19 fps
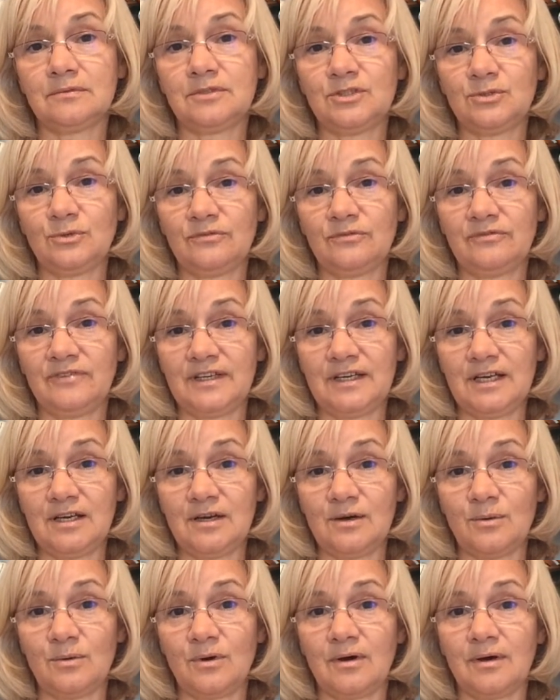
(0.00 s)
do a
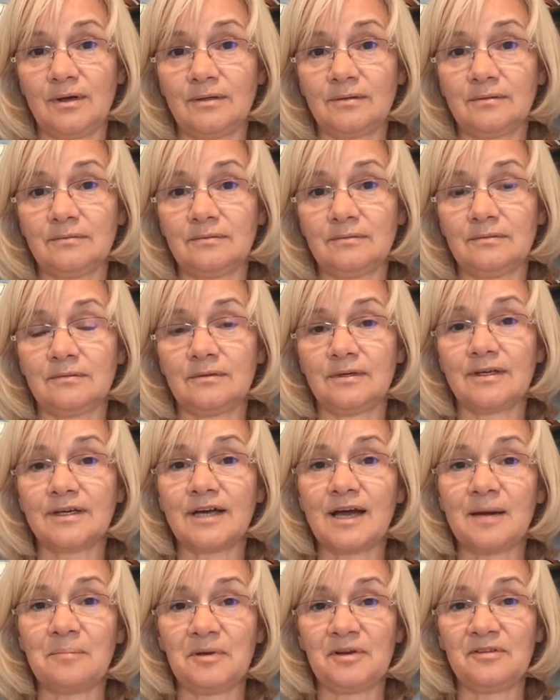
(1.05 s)
video on a
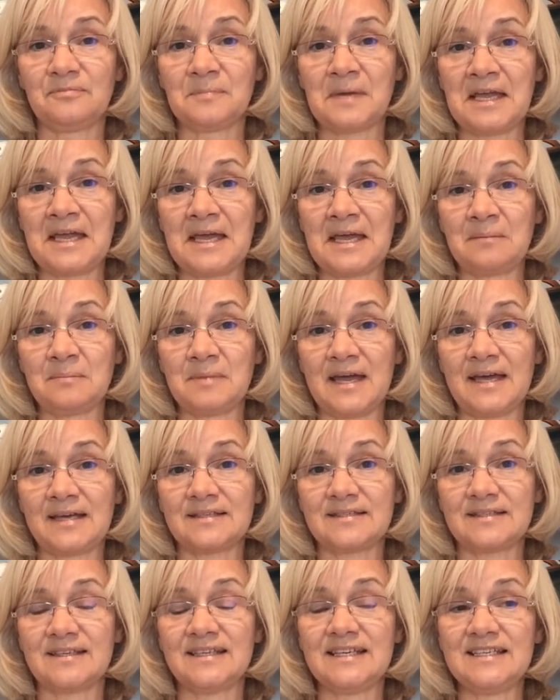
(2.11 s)
couple of my
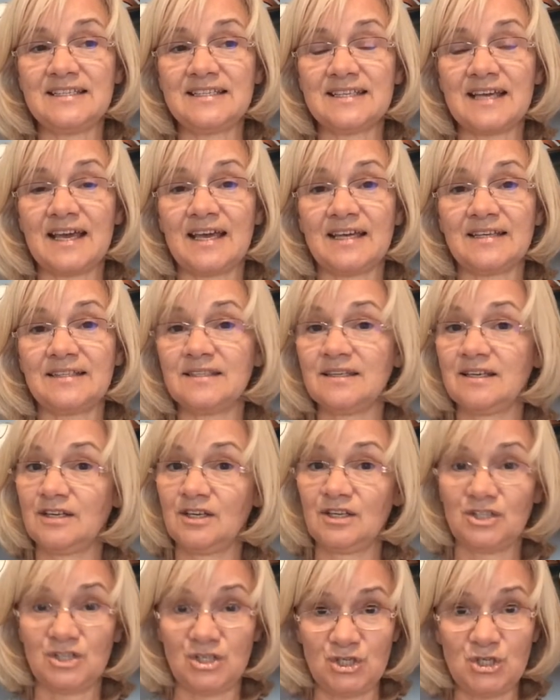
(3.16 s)
handbags. And he said,
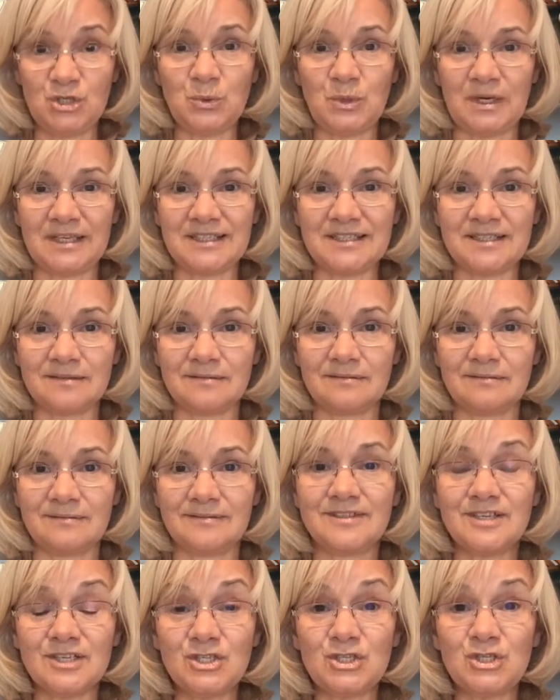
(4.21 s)
do it.
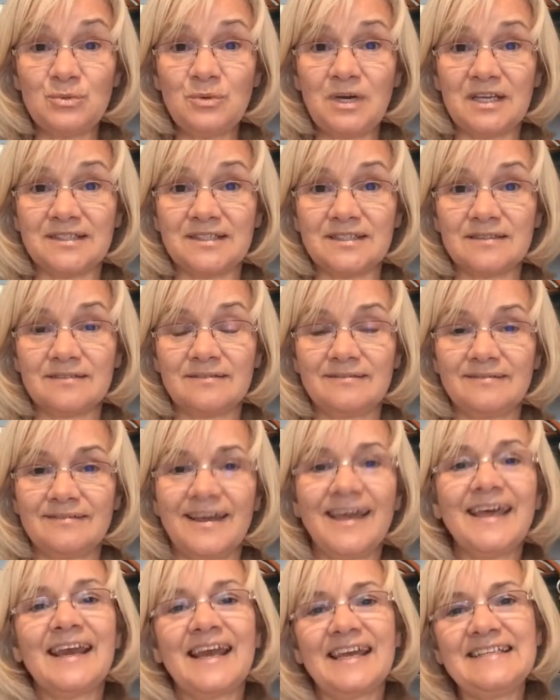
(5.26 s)
Just do it.
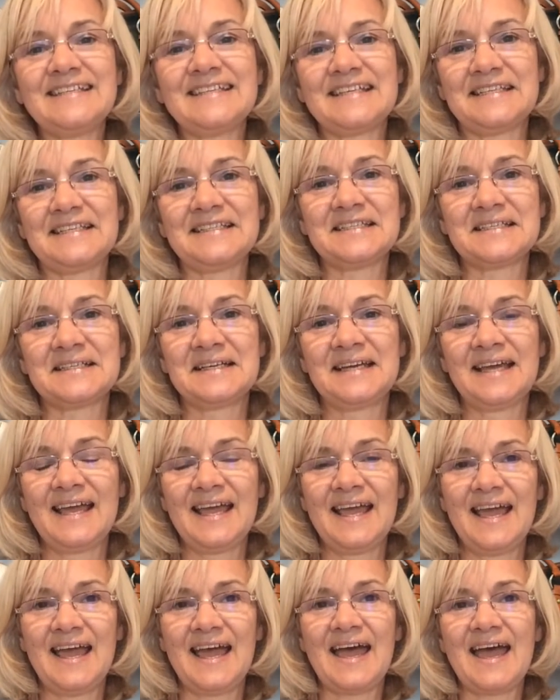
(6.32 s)
And I did.
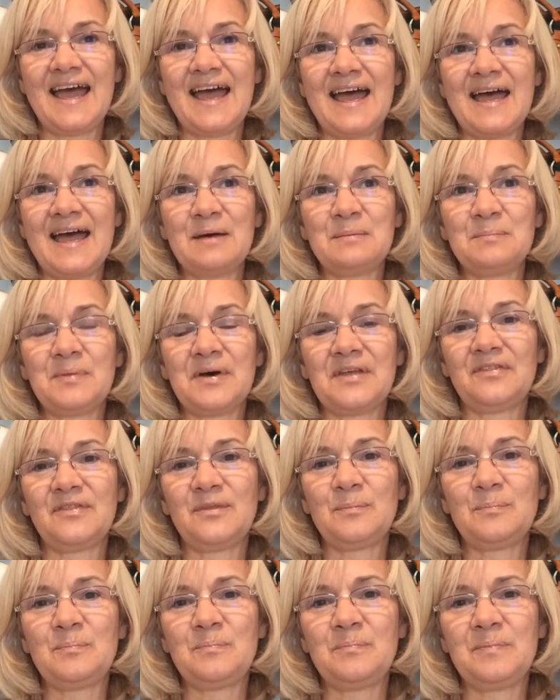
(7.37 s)
Uh, but
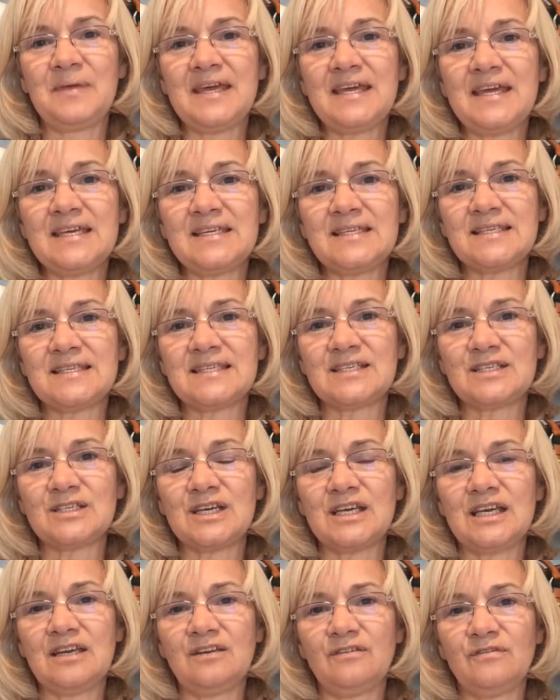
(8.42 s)
the biggest
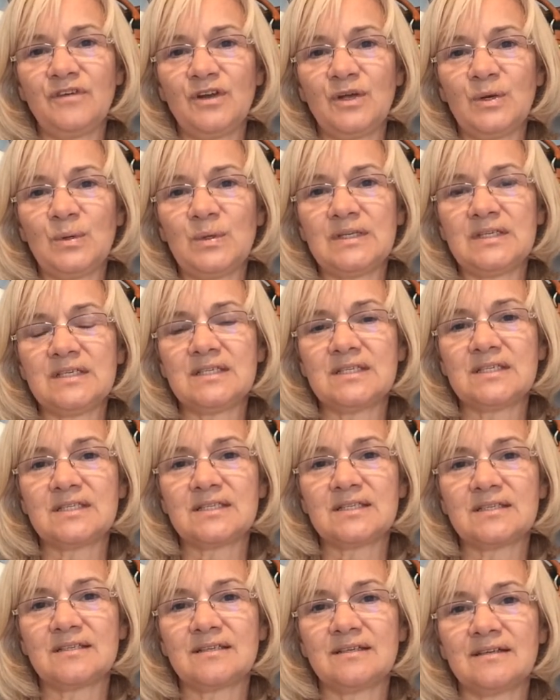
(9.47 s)

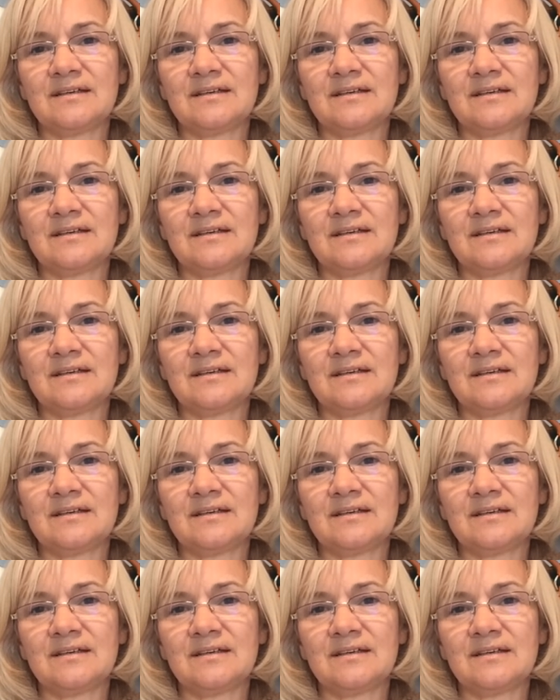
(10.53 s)
influence,